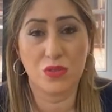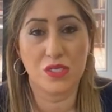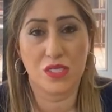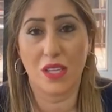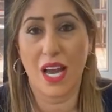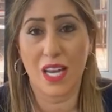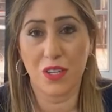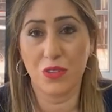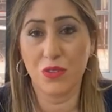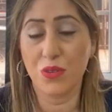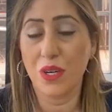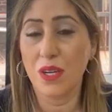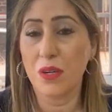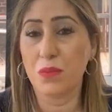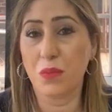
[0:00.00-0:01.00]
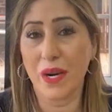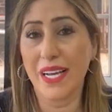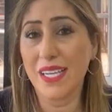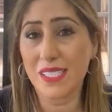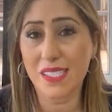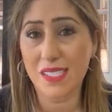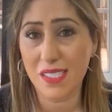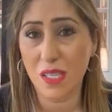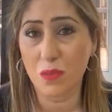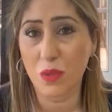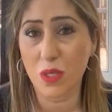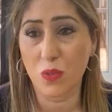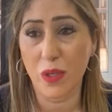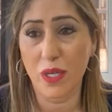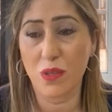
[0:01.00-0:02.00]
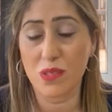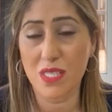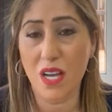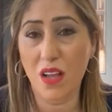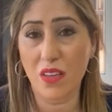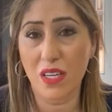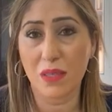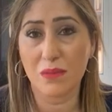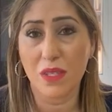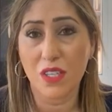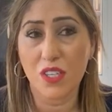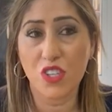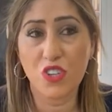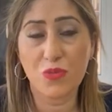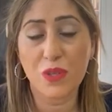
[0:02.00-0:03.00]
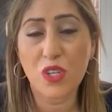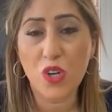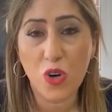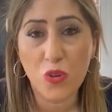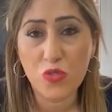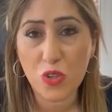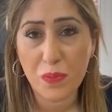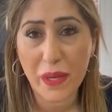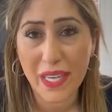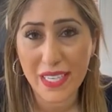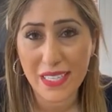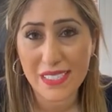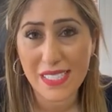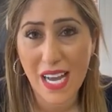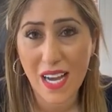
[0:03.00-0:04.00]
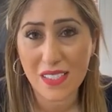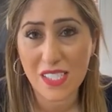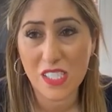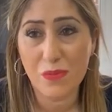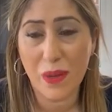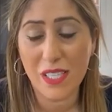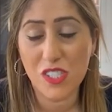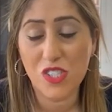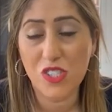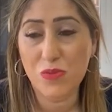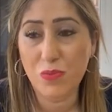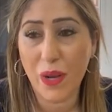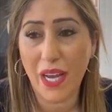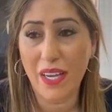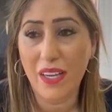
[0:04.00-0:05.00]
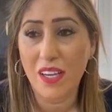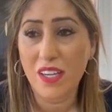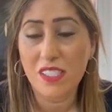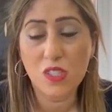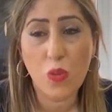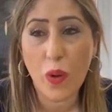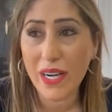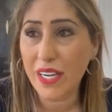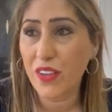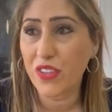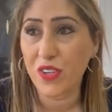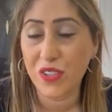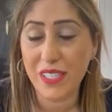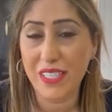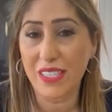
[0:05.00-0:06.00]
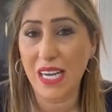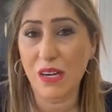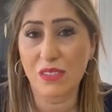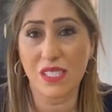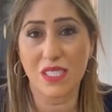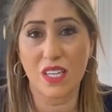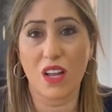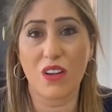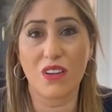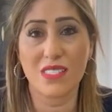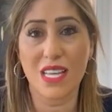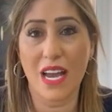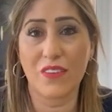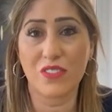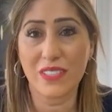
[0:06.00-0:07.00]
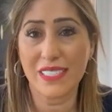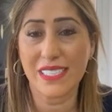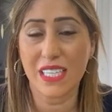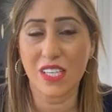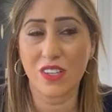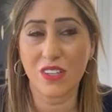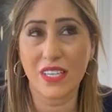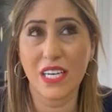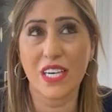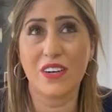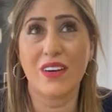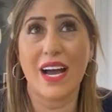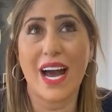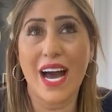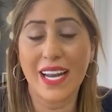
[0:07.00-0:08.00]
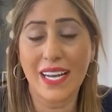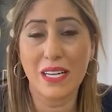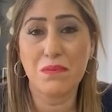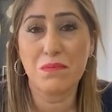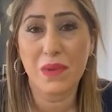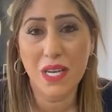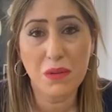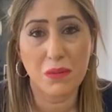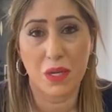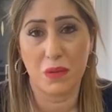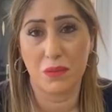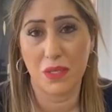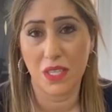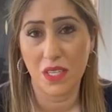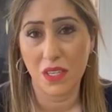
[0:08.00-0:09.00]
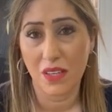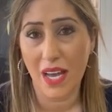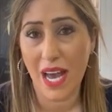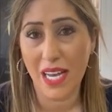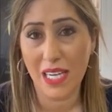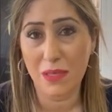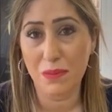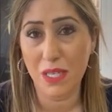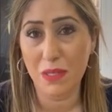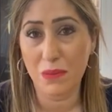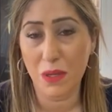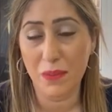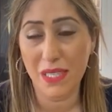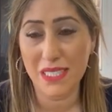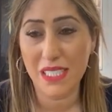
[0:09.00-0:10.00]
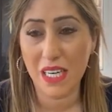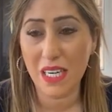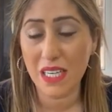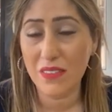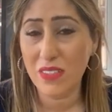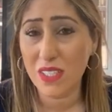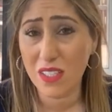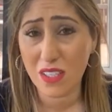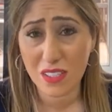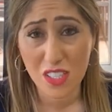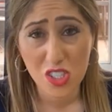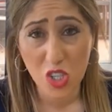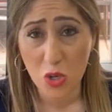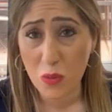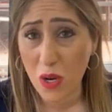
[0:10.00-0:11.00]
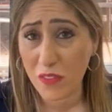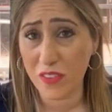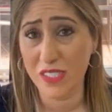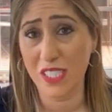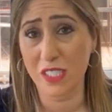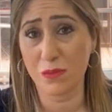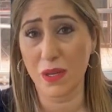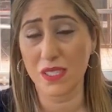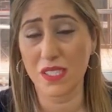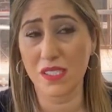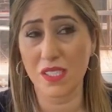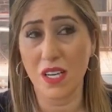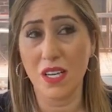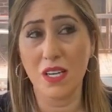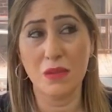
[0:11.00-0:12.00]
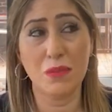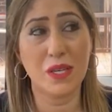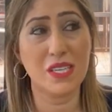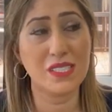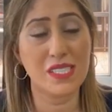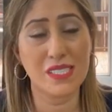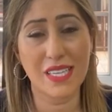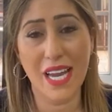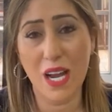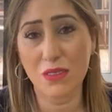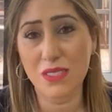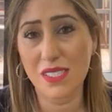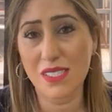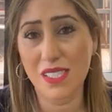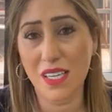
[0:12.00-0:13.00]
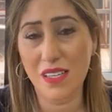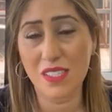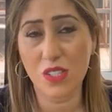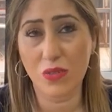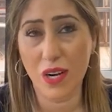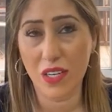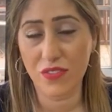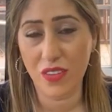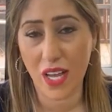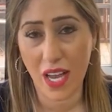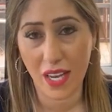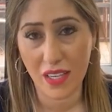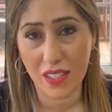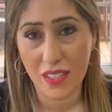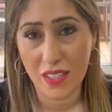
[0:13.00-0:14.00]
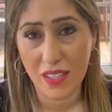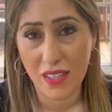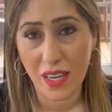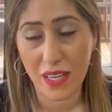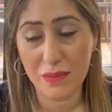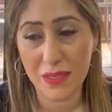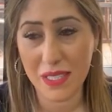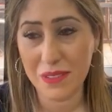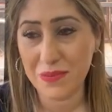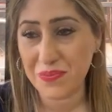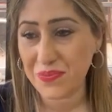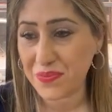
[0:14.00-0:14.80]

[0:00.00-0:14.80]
how do you break it to someone where you tell them you've been overpaying in taxes by $20,000-$30,000 every single year at a minimum? At a minimum. He didn't even deduct his home office expenses because his accountant said it's a red flag. I mean,